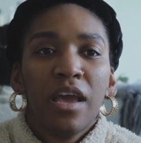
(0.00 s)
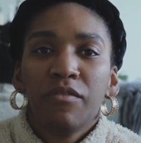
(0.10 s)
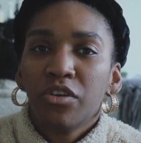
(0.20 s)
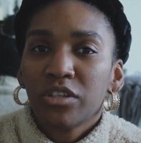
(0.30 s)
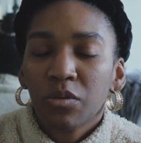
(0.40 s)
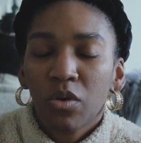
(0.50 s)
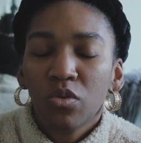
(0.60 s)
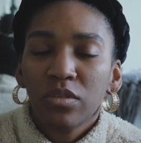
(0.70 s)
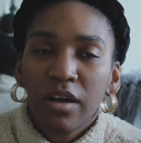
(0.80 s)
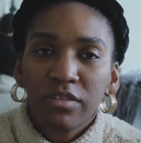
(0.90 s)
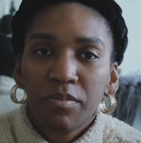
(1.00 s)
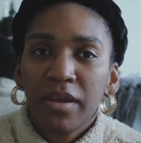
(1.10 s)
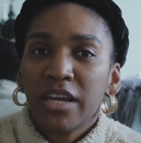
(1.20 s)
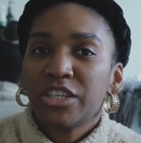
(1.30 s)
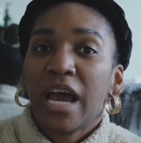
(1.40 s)
If you're someone who loves
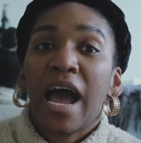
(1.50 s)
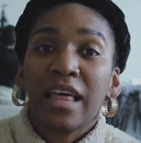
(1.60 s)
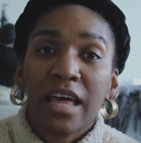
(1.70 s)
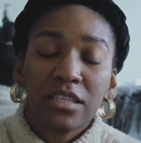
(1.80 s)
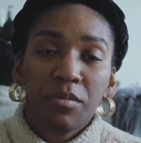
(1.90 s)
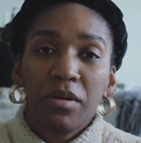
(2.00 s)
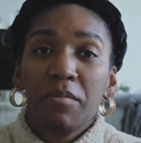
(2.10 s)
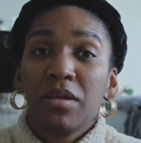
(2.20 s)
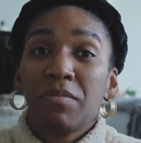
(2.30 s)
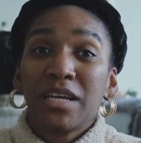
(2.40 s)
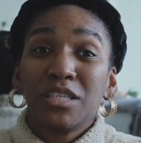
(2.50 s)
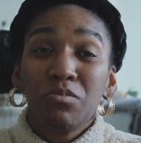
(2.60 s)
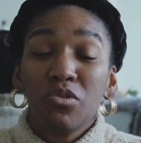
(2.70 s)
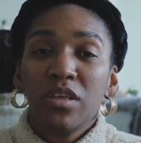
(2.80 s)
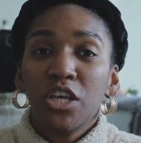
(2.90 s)
spinach, I like to put them in my
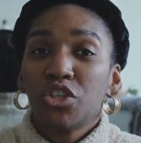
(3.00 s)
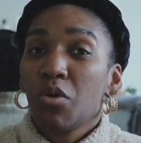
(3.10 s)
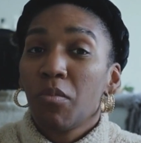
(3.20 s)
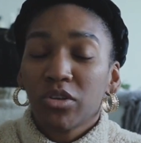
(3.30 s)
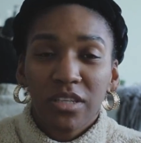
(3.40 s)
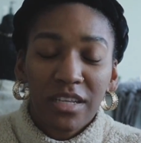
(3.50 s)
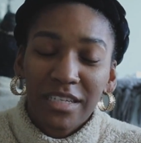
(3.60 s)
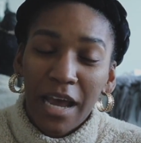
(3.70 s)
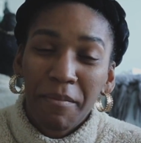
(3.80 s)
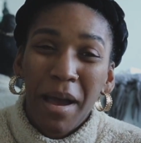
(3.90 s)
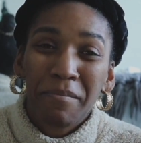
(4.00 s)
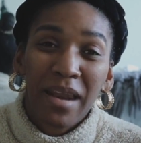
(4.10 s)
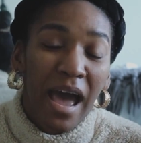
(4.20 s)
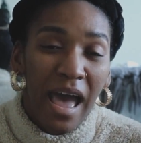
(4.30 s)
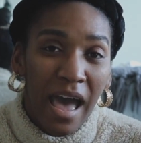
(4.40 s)
smoothies, so most of the time I'm
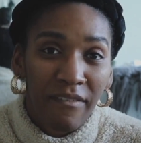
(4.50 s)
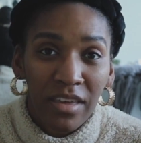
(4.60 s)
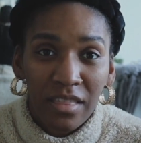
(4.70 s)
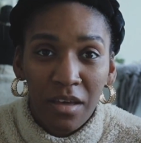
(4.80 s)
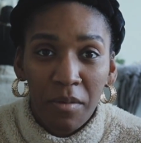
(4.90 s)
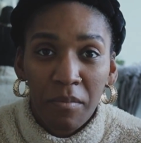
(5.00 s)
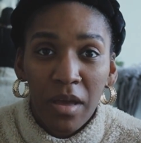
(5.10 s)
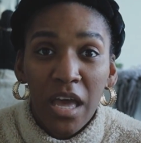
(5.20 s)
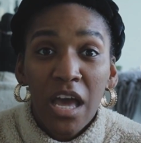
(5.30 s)
not having them